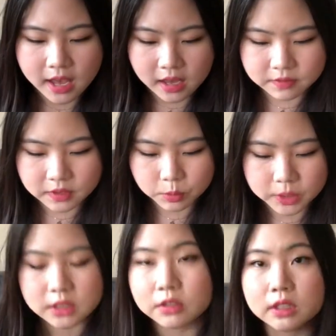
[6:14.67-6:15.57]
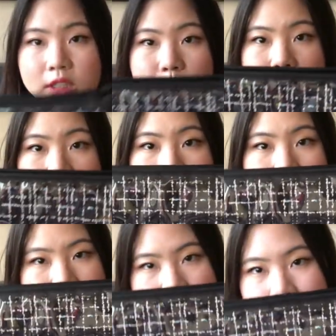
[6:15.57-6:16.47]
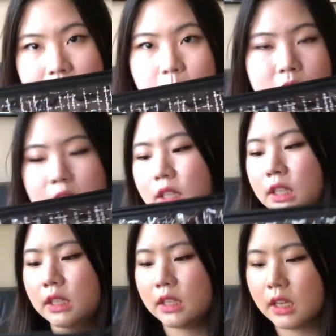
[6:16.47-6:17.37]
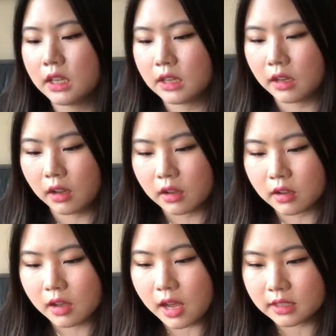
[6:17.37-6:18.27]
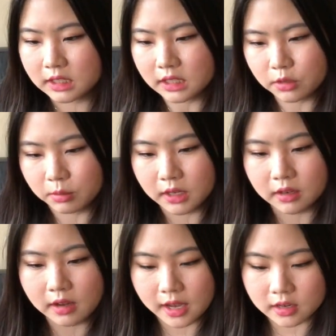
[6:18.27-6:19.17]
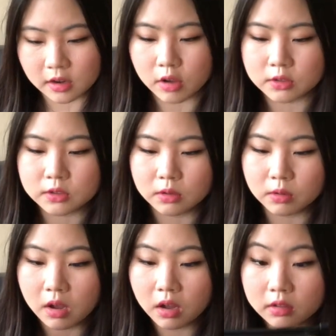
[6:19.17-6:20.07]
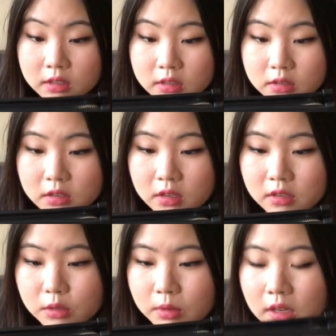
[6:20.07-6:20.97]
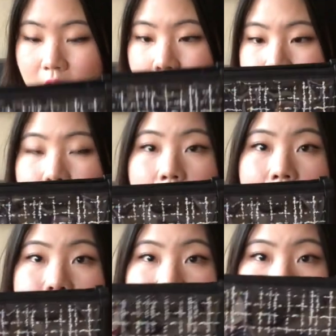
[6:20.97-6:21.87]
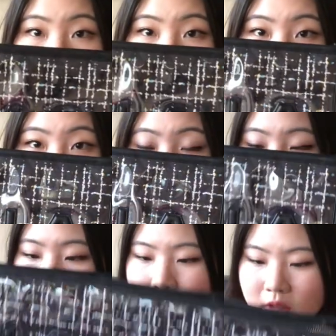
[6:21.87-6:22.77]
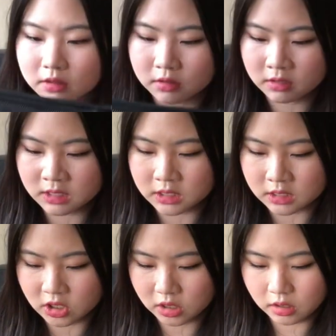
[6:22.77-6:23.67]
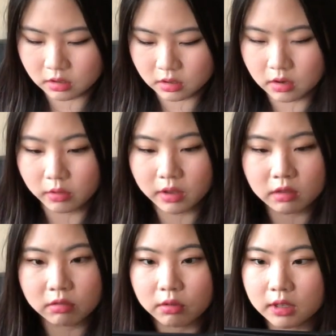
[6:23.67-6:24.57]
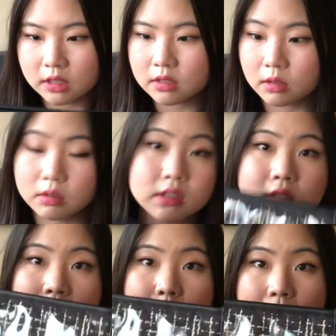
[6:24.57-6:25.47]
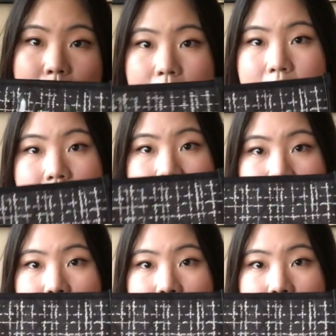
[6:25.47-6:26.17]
heavy wintry tweed. It's like a summery, cottony tweed. And it also, the tweed also has actual diamond stitching going through it. So it's diamond quilted as